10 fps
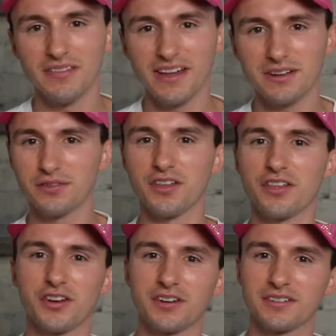then like the
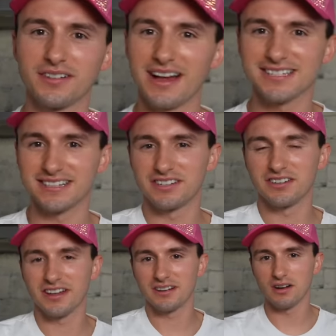third glass in,
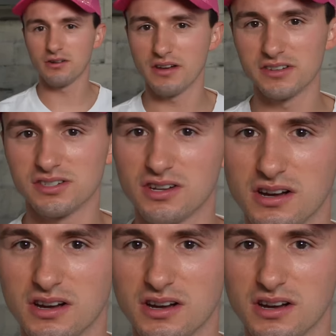you're like, oh, hey, this is